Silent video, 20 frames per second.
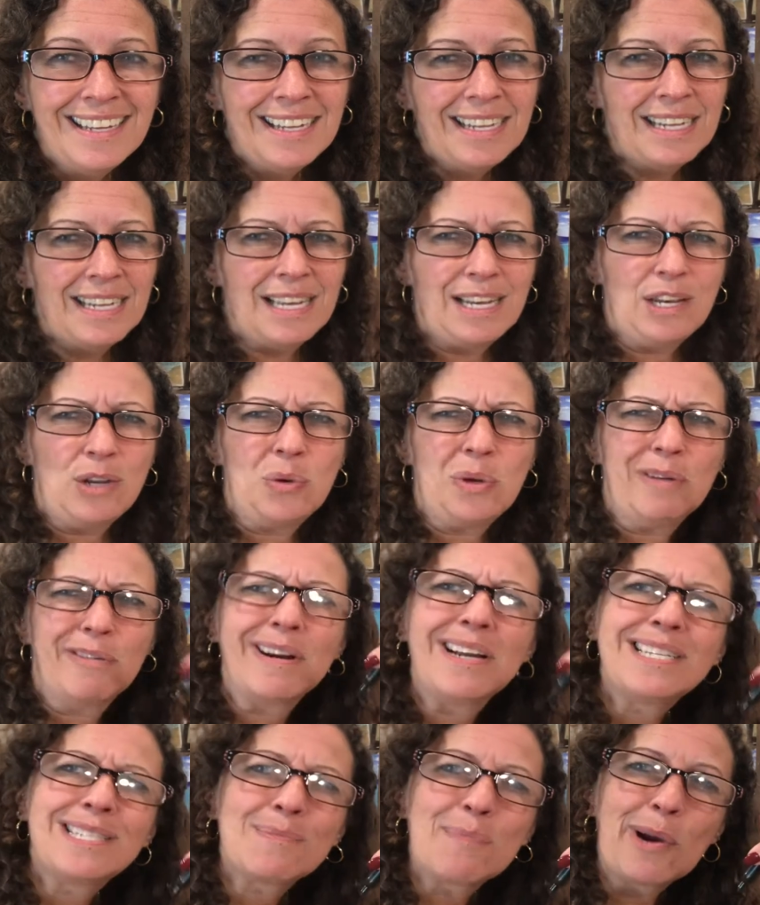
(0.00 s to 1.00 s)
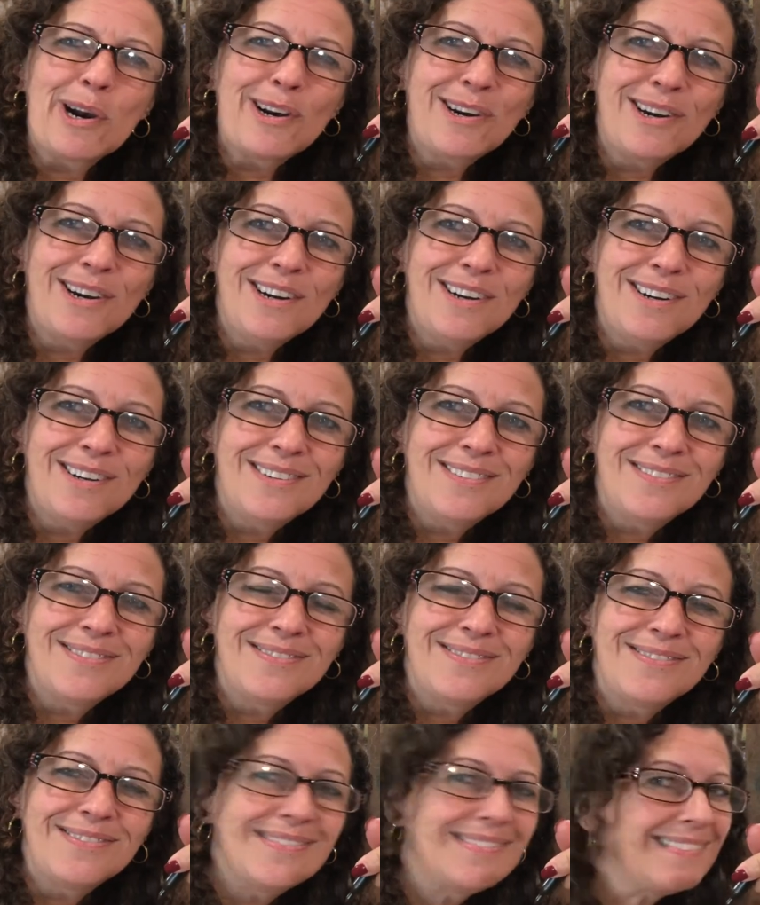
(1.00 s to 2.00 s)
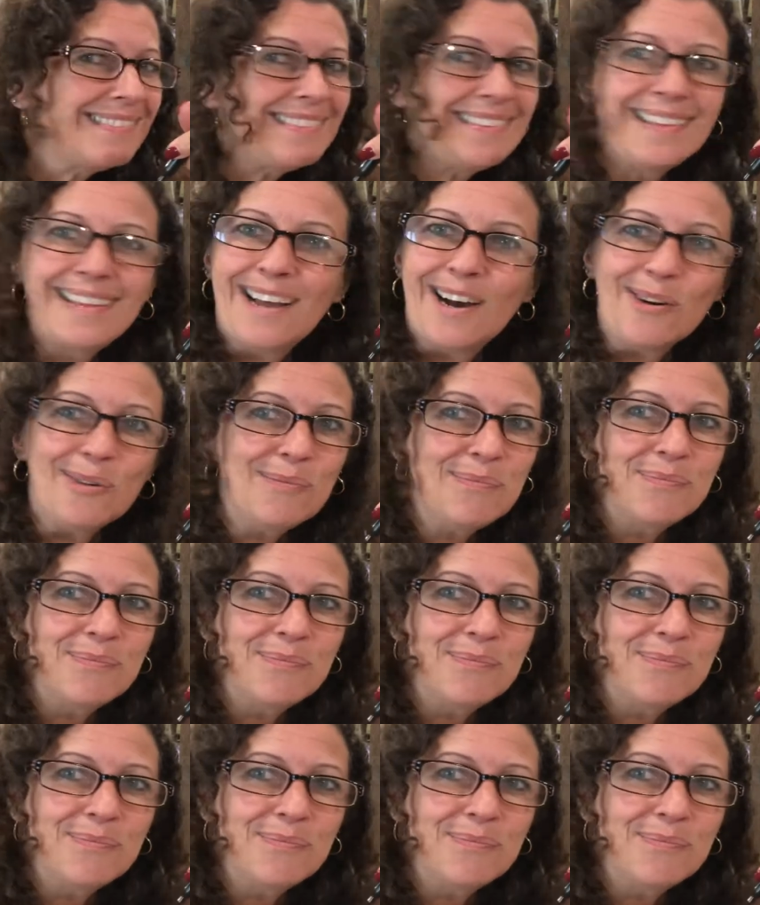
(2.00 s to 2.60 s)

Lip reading: Can you erase marker? No.